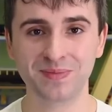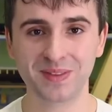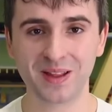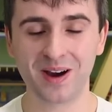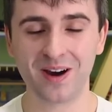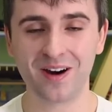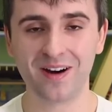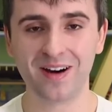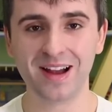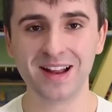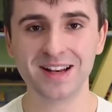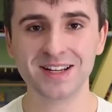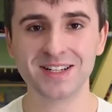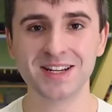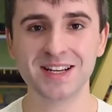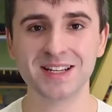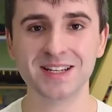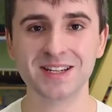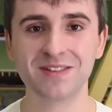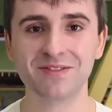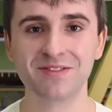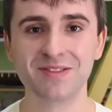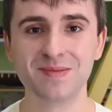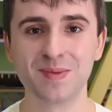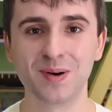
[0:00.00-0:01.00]
Alright,
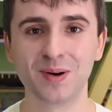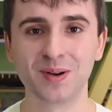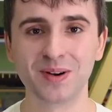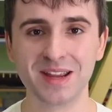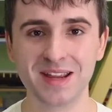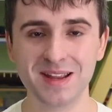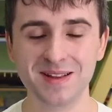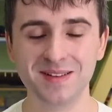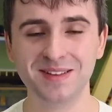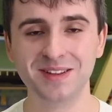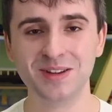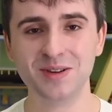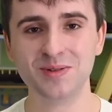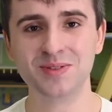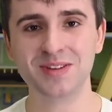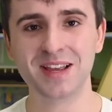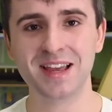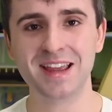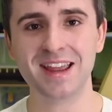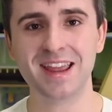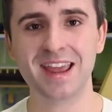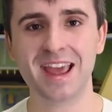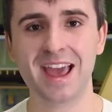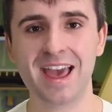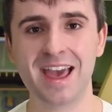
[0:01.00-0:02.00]
cheers everybody, you
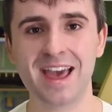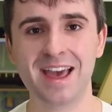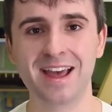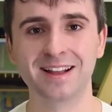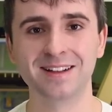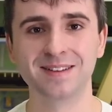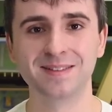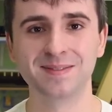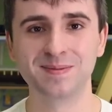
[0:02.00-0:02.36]
take care.